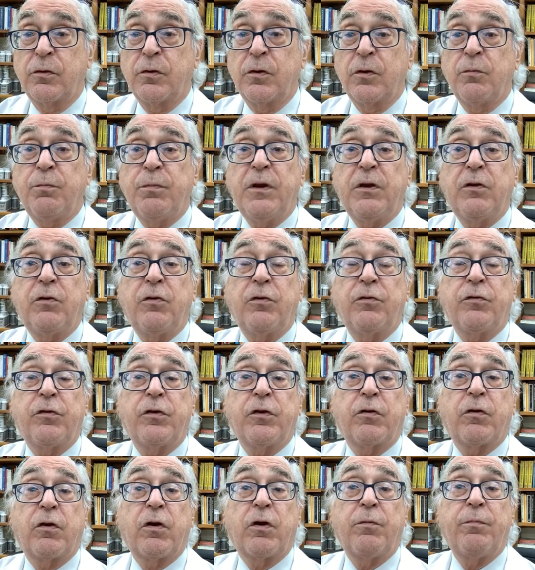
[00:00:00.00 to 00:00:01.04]
because
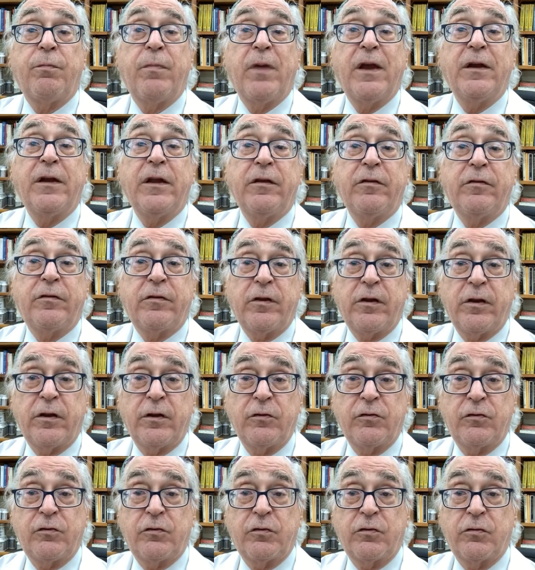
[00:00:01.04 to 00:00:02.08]
there are many
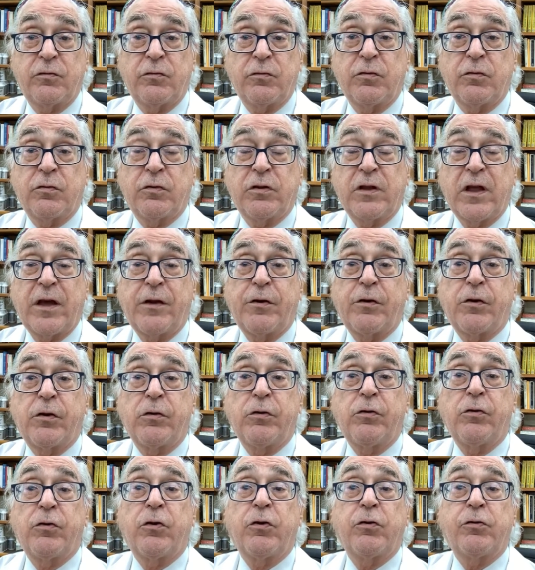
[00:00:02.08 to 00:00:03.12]
things that
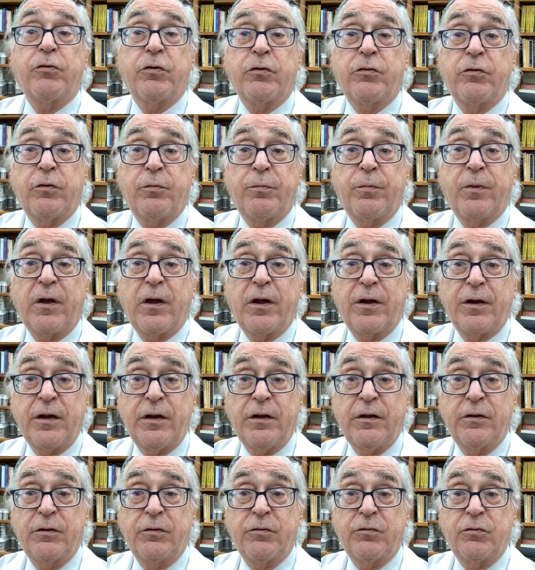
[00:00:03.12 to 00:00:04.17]
alert the
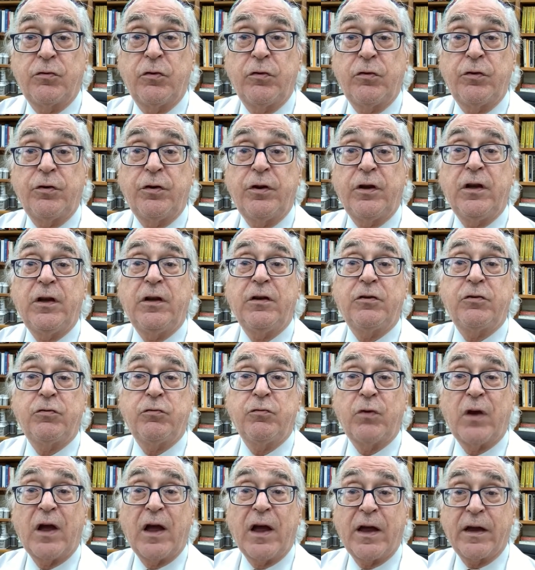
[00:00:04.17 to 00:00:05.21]
body to the need
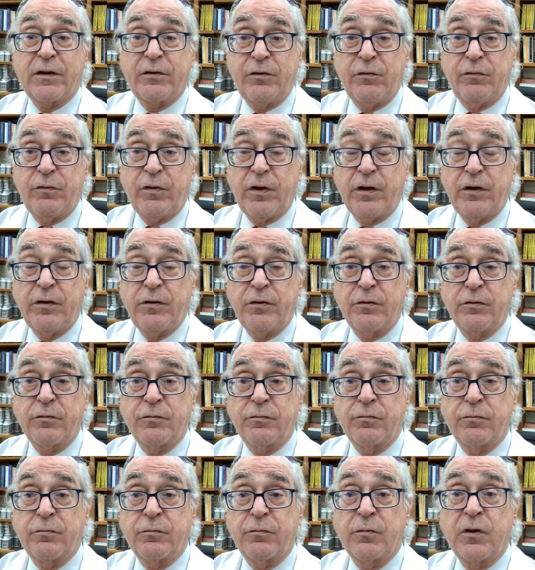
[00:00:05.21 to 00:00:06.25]
to activate
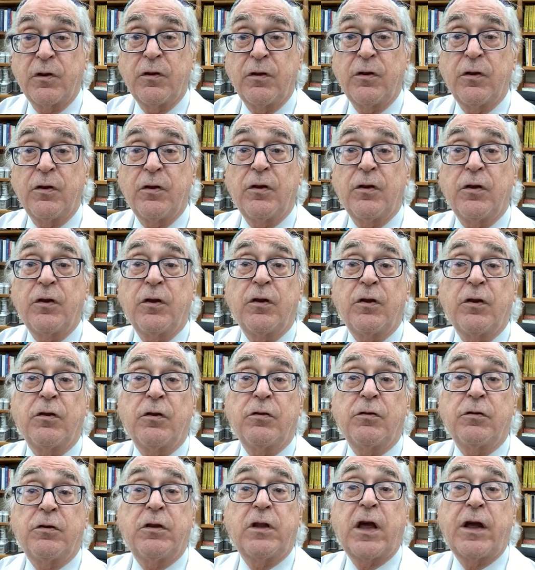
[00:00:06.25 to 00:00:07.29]

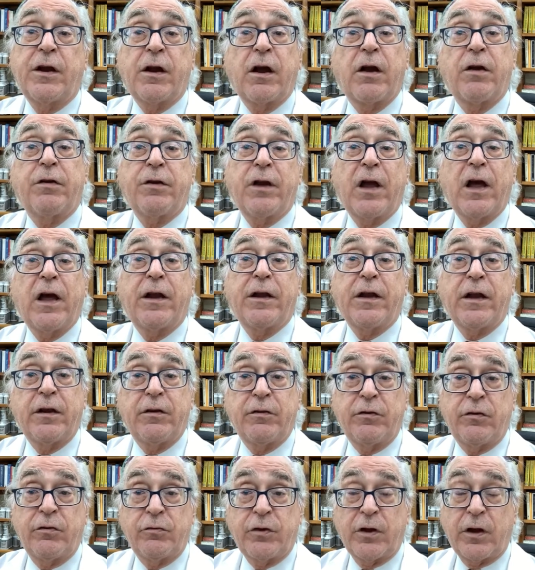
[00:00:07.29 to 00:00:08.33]
that are not
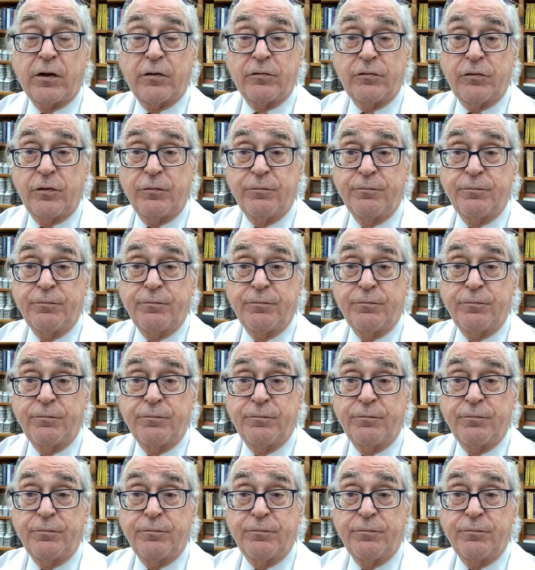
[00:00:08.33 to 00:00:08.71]
endotoxin.